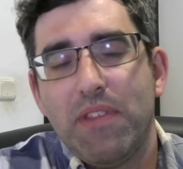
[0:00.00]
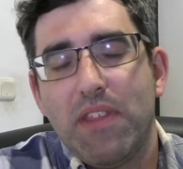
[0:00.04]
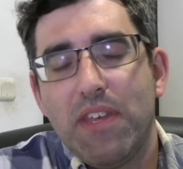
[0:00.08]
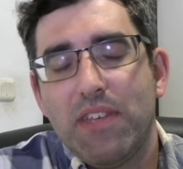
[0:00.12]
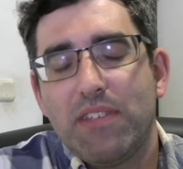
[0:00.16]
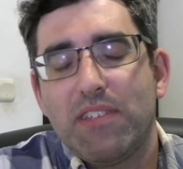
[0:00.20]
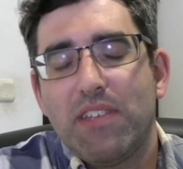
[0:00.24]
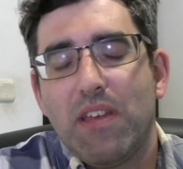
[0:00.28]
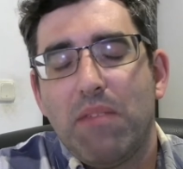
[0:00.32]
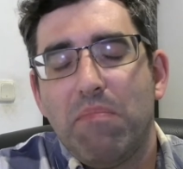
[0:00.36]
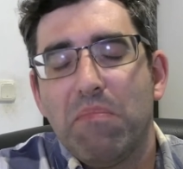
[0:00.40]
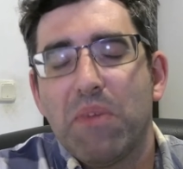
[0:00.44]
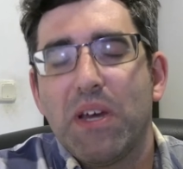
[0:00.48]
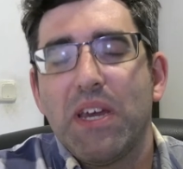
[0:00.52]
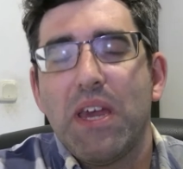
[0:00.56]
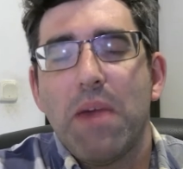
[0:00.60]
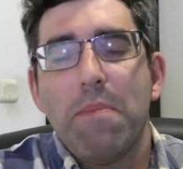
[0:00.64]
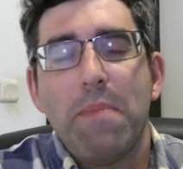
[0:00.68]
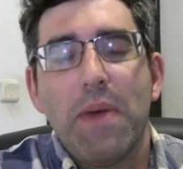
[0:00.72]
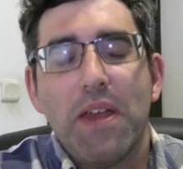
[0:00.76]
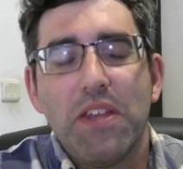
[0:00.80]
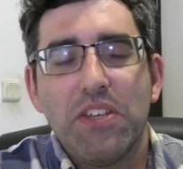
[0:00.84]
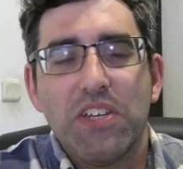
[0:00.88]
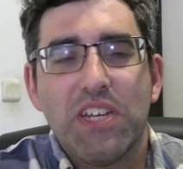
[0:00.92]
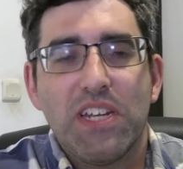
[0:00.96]
This, in my
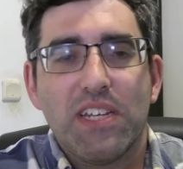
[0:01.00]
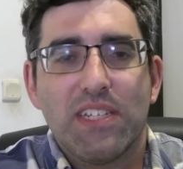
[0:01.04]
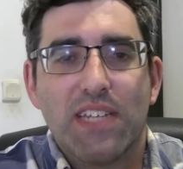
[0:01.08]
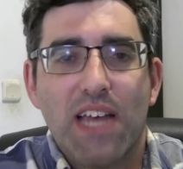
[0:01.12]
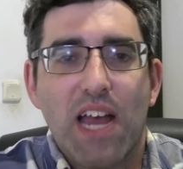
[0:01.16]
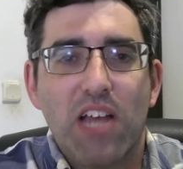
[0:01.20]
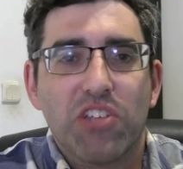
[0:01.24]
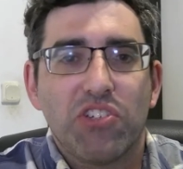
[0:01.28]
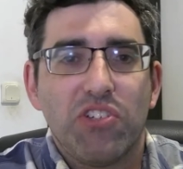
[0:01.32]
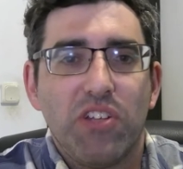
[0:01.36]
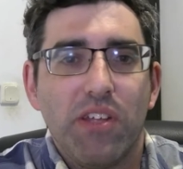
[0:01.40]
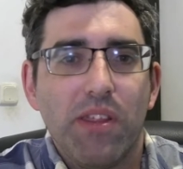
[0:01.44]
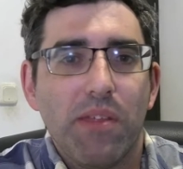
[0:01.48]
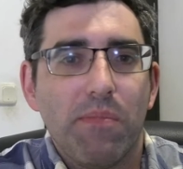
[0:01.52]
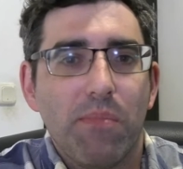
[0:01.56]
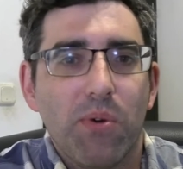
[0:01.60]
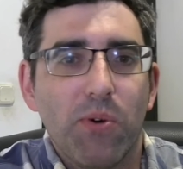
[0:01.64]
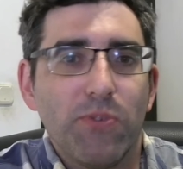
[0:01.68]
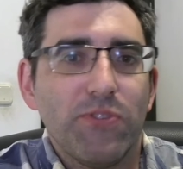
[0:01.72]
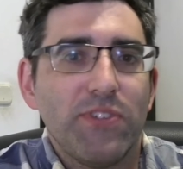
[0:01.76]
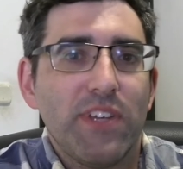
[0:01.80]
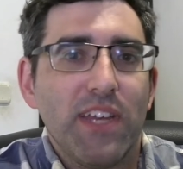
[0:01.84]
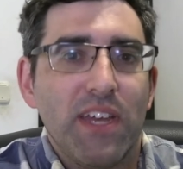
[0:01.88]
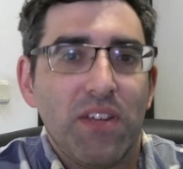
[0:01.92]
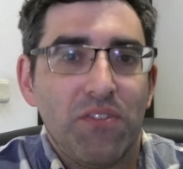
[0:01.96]
opinion, is actually the
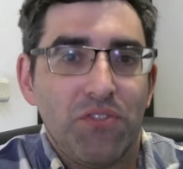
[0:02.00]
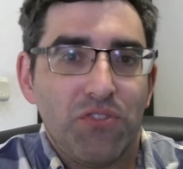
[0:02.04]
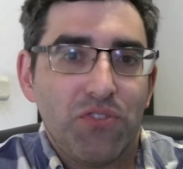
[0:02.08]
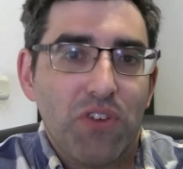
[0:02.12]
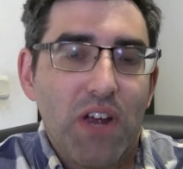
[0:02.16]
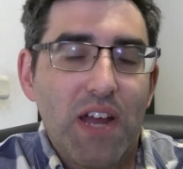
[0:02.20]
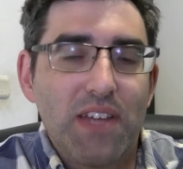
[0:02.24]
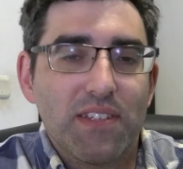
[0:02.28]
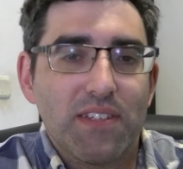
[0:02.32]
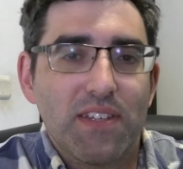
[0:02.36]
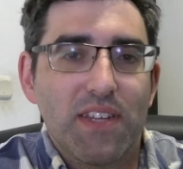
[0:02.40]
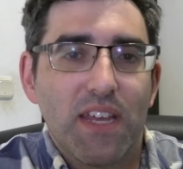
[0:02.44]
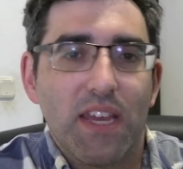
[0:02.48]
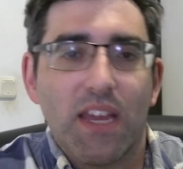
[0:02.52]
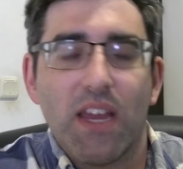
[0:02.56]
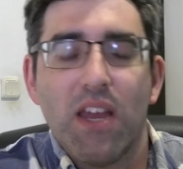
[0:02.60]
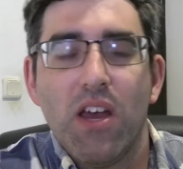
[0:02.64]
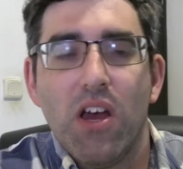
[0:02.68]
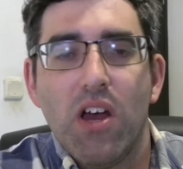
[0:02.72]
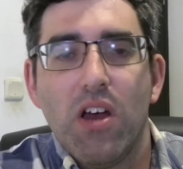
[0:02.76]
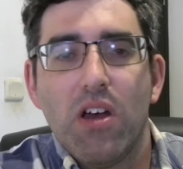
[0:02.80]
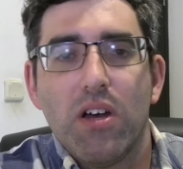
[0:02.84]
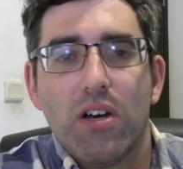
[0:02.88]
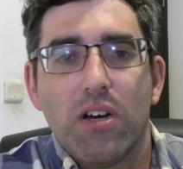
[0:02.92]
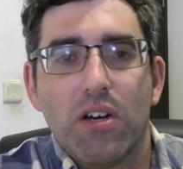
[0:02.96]
most interesting
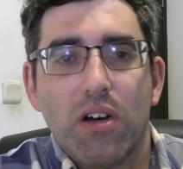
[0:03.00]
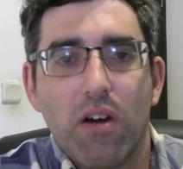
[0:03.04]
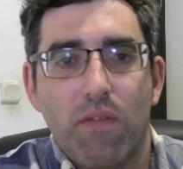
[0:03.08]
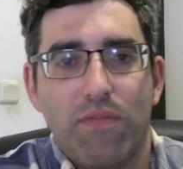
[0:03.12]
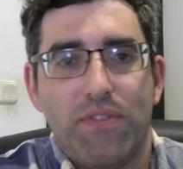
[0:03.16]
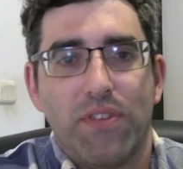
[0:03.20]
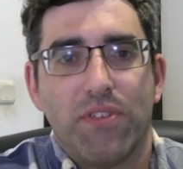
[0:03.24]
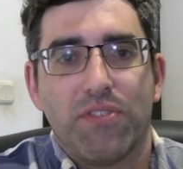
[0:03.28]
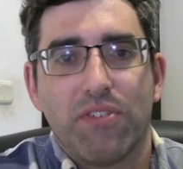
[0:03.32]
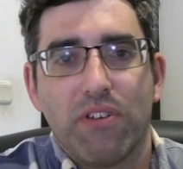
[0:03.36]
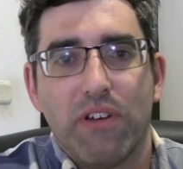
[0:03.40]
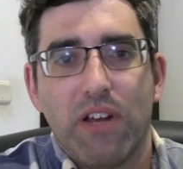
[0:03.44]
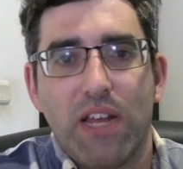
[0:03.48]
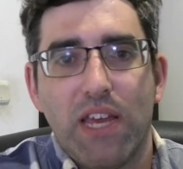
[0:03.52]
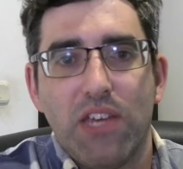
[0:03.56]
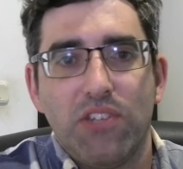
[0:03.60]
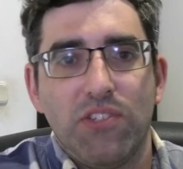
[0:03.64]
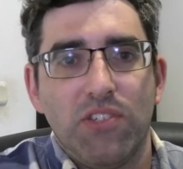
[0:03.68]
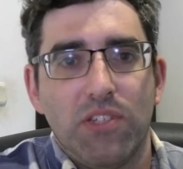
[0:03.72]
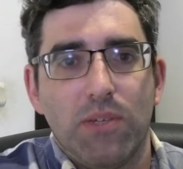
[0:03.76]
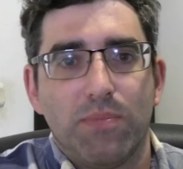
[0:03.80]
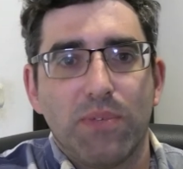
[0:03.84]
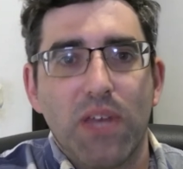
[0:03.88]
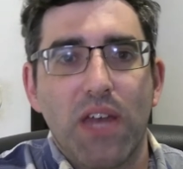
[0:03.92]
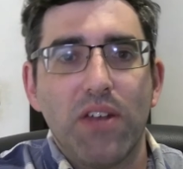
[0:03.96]
of the three
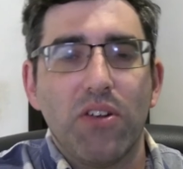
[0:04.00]
relationships.